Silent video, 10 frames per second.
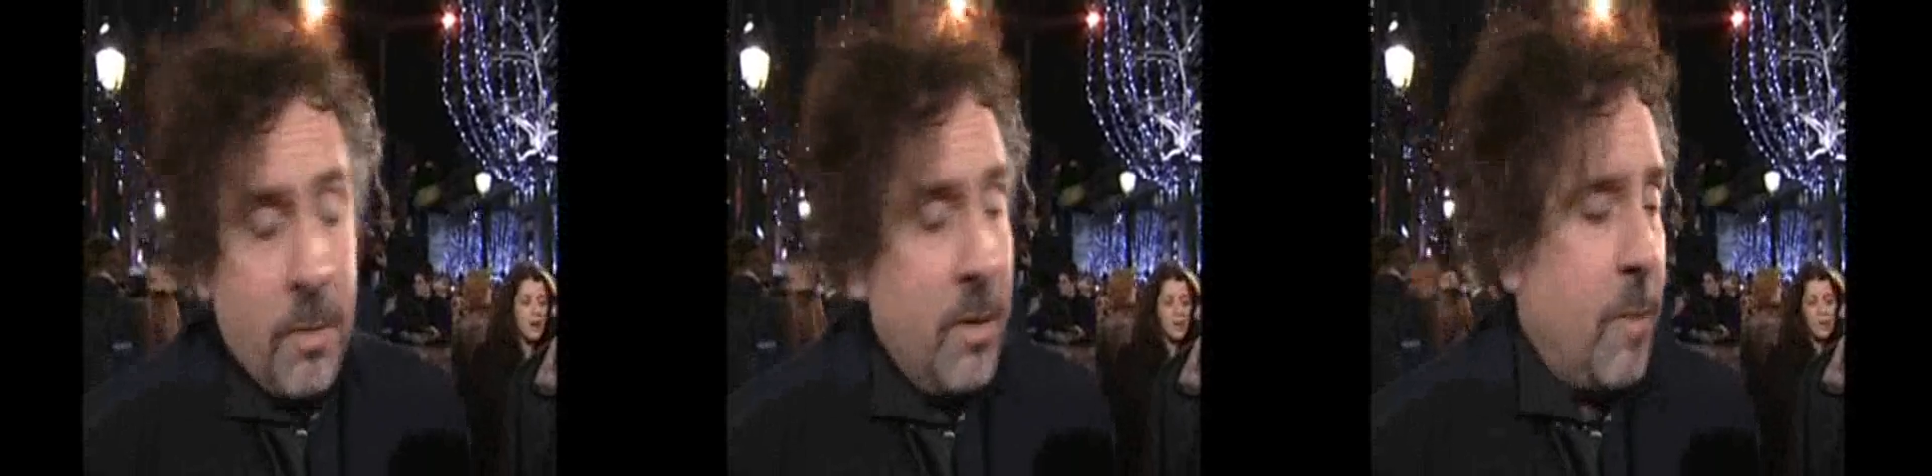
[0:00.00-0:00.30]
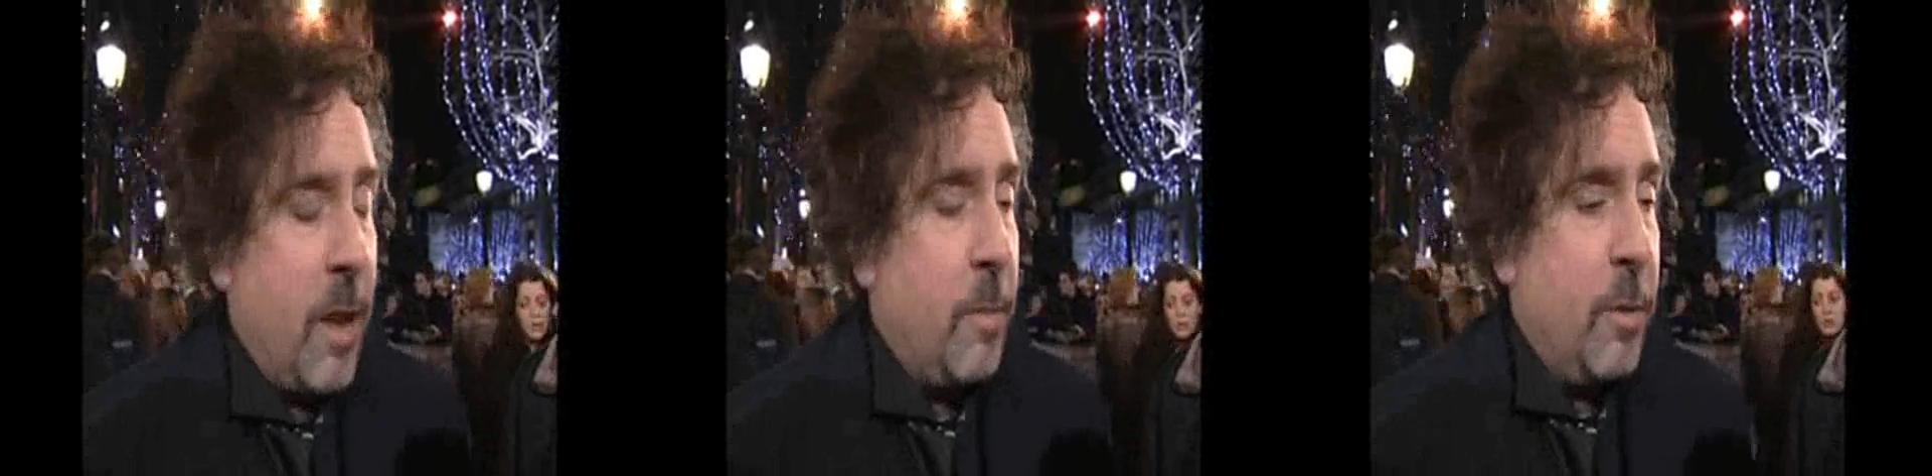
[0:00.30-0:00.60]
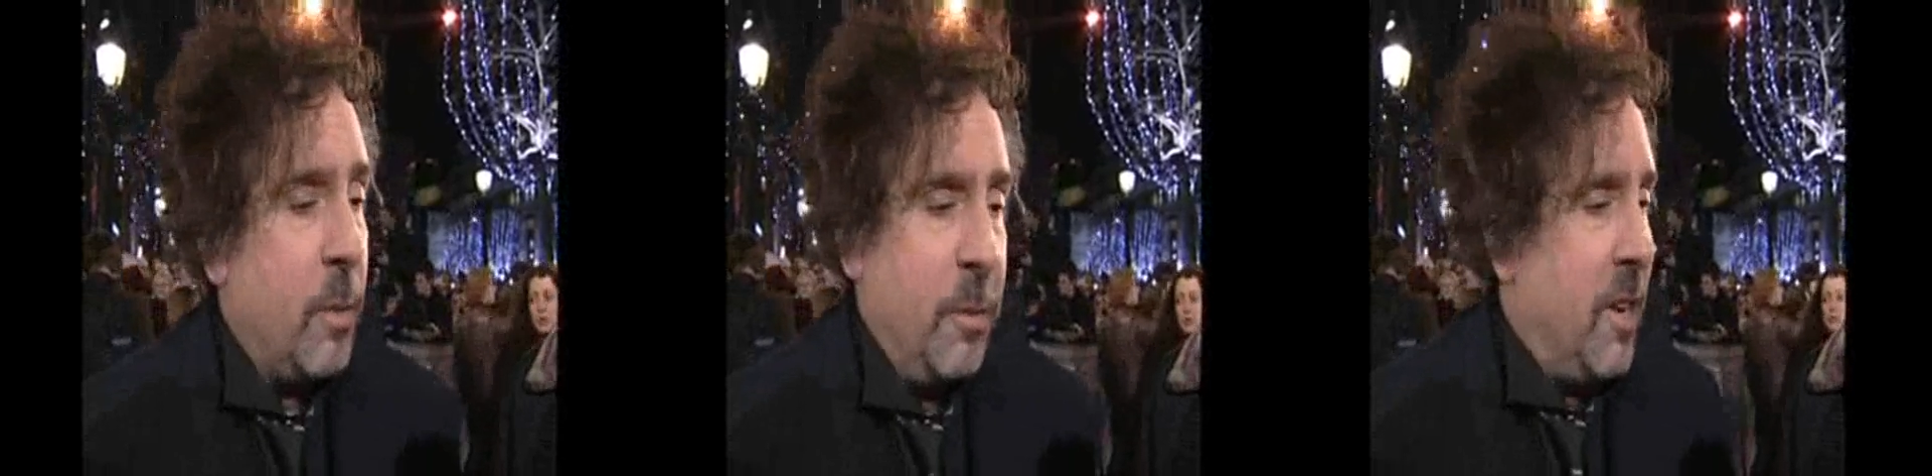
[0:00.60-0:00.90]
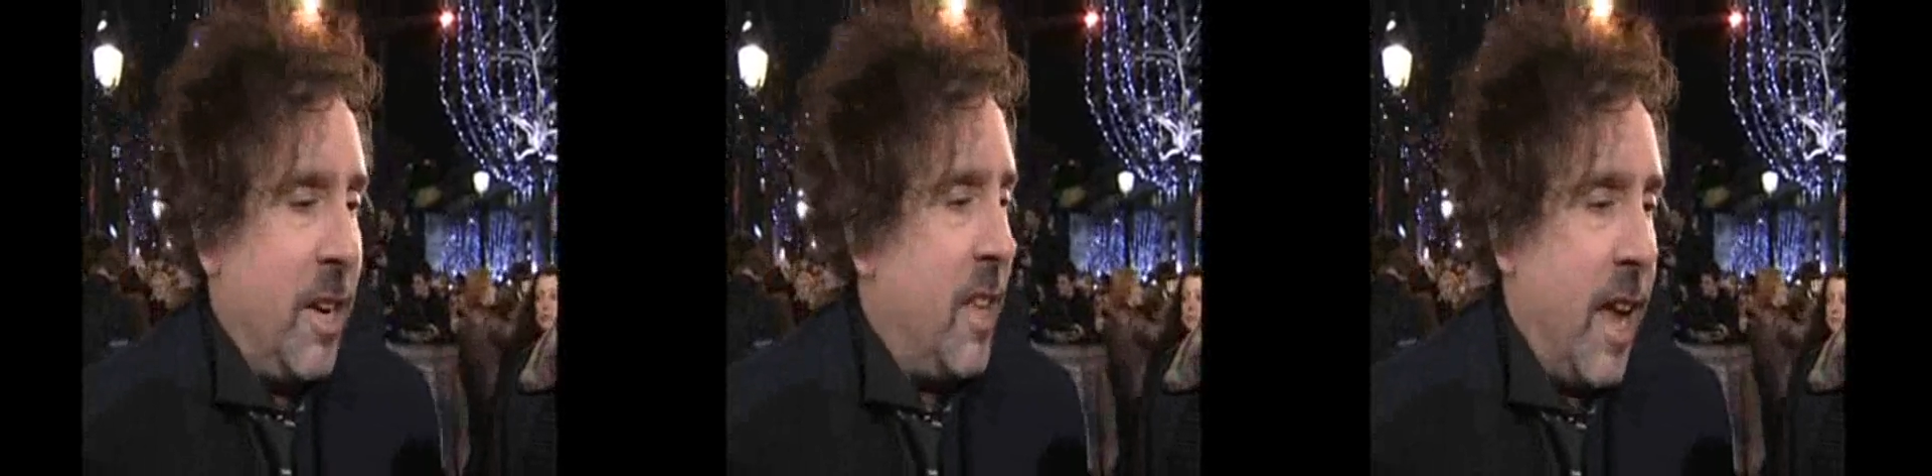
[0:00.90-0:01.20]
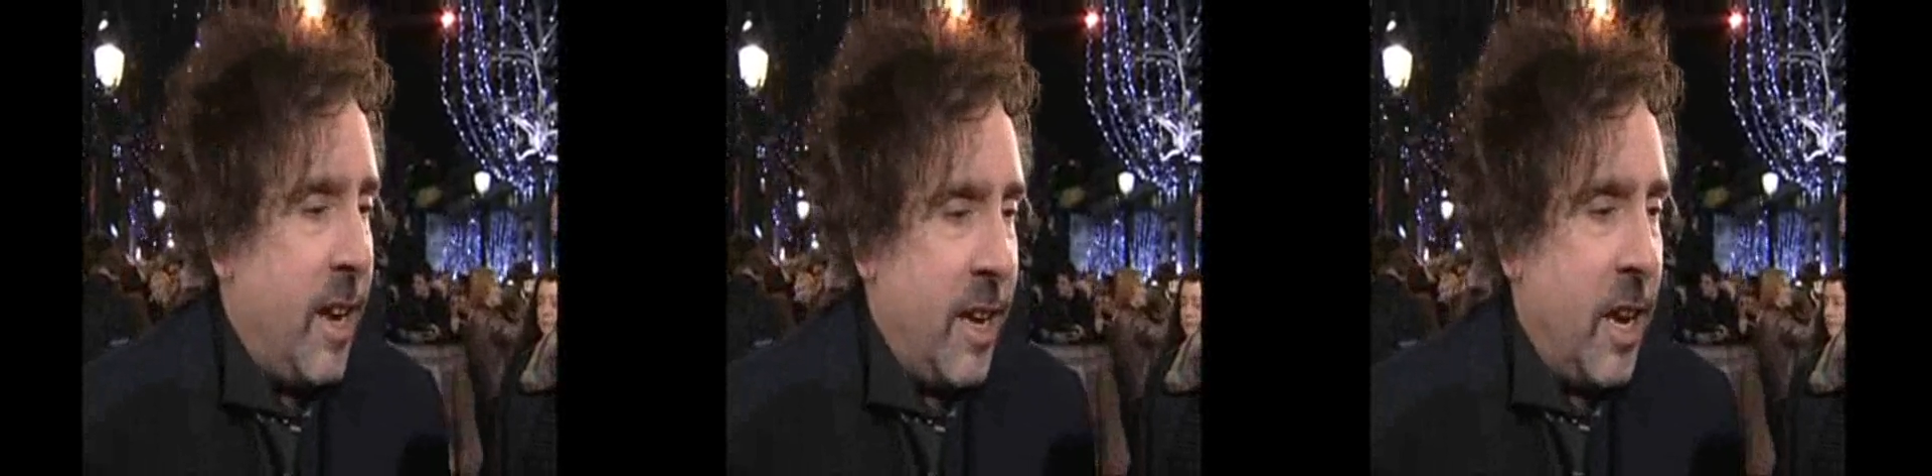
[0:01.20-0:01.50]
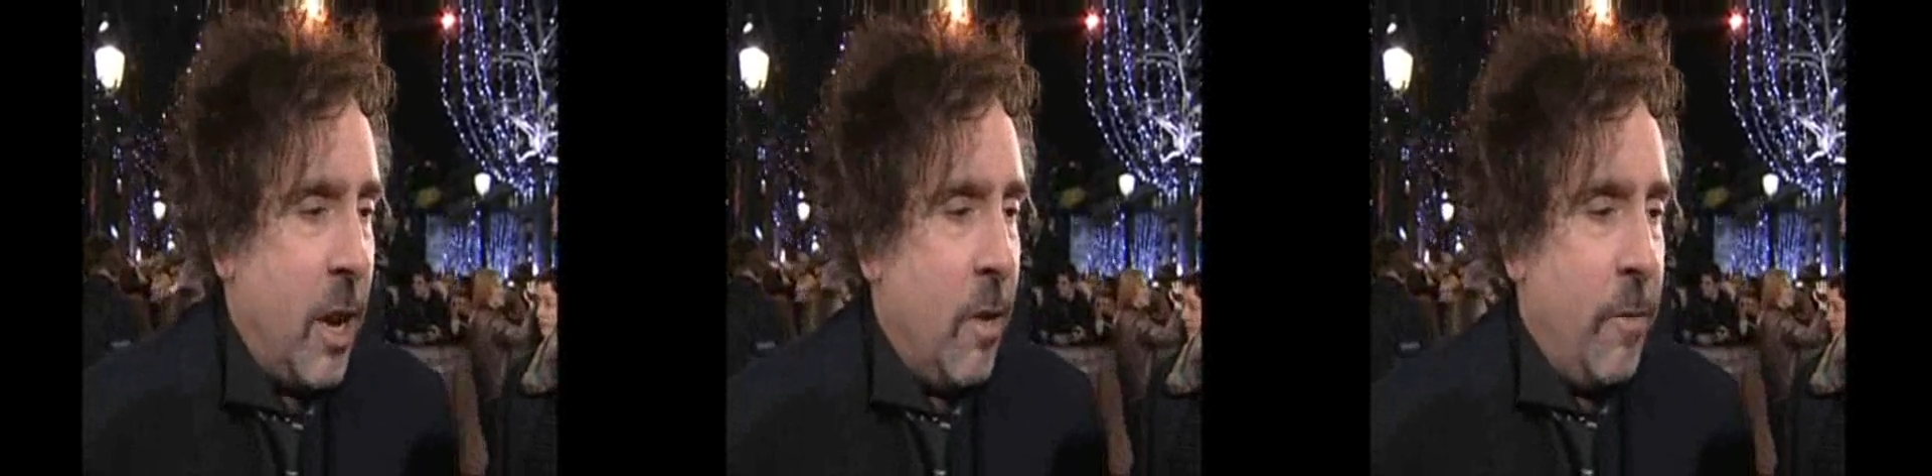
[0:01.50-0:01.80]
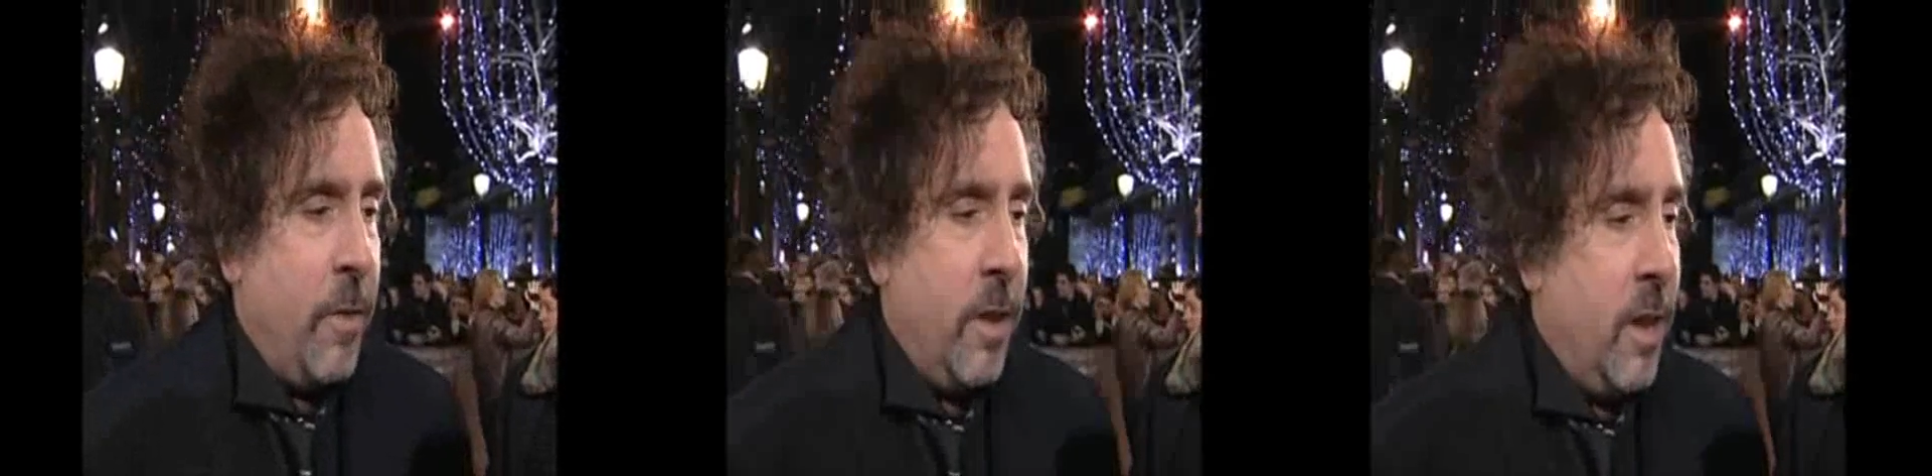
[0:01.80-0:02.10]
to be able to predict that.
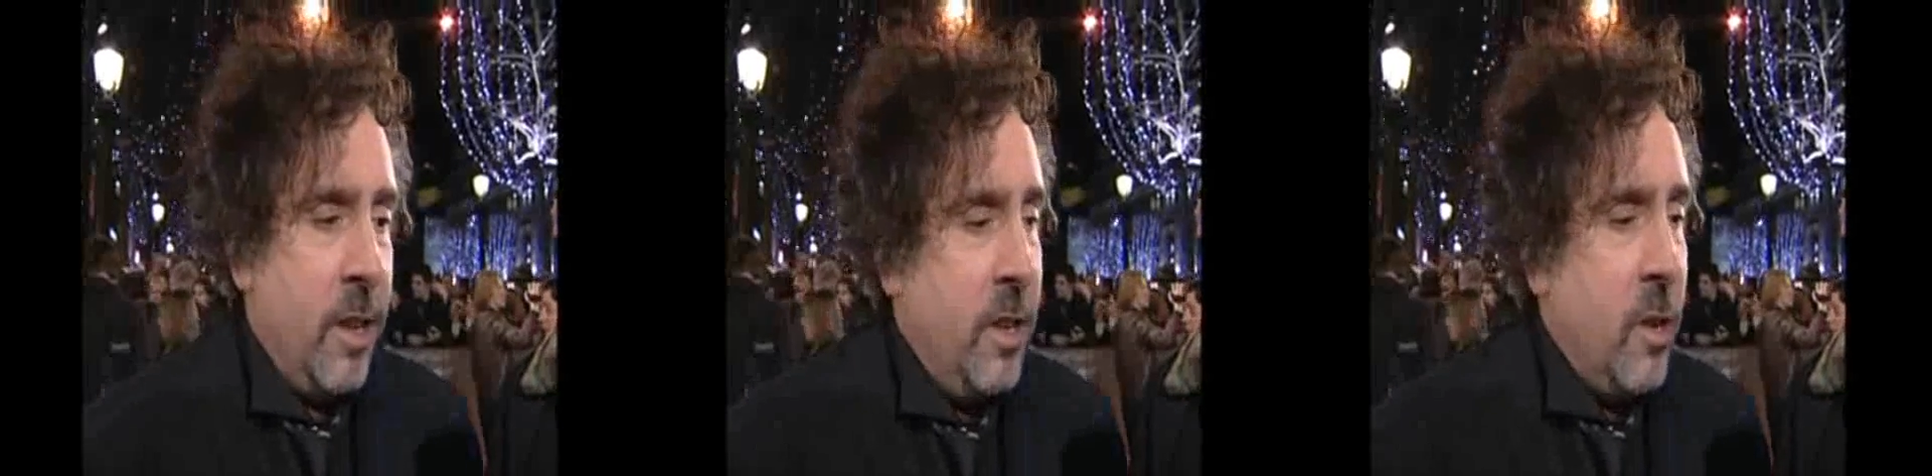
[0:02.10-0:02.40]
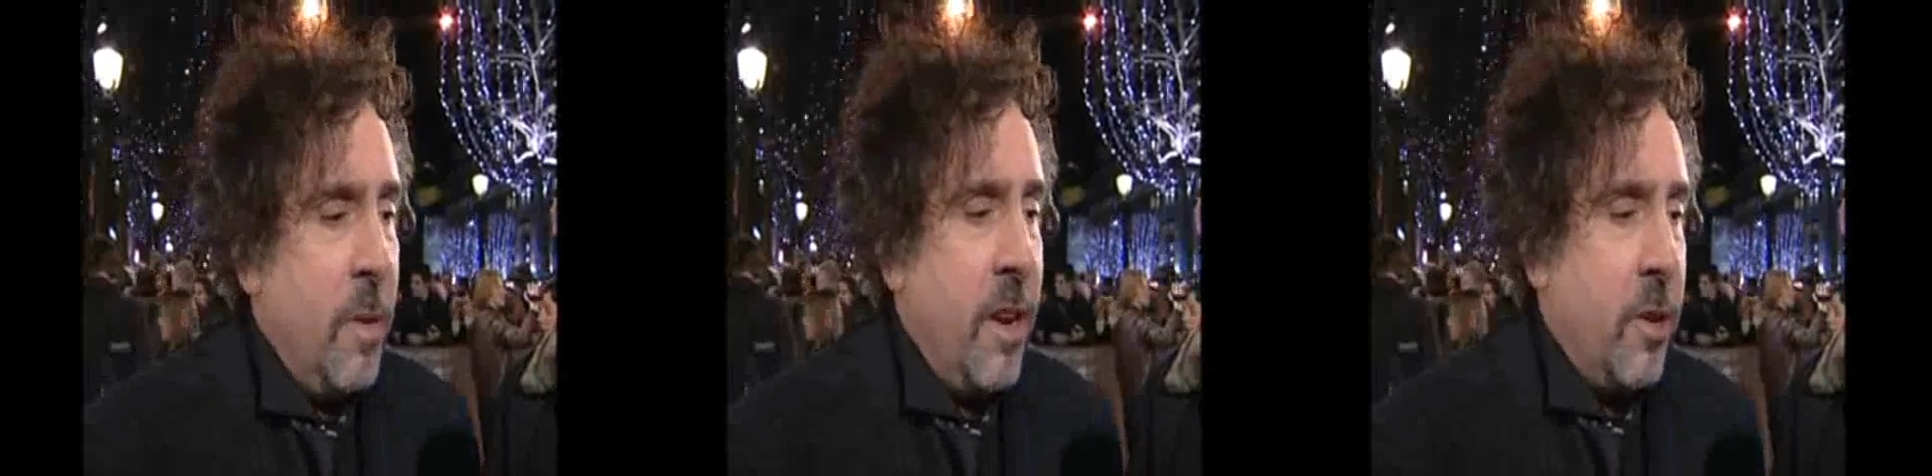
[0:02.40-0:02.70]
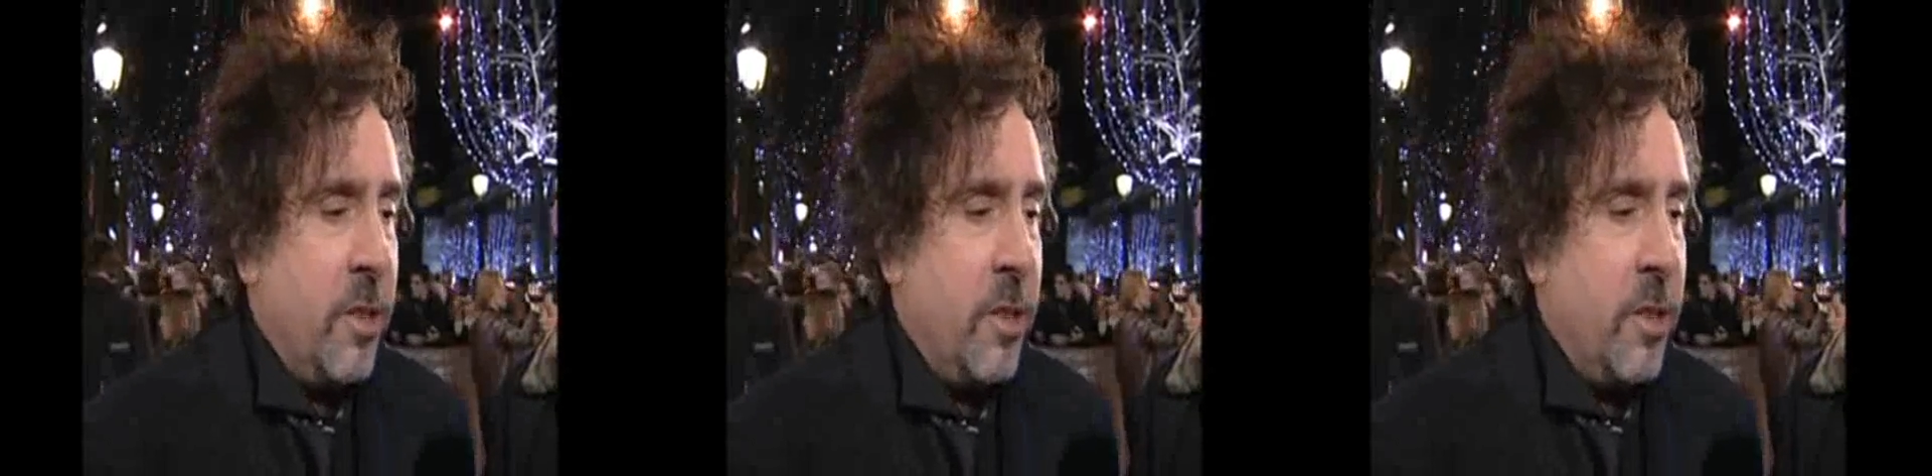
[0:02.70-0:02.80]
Nobody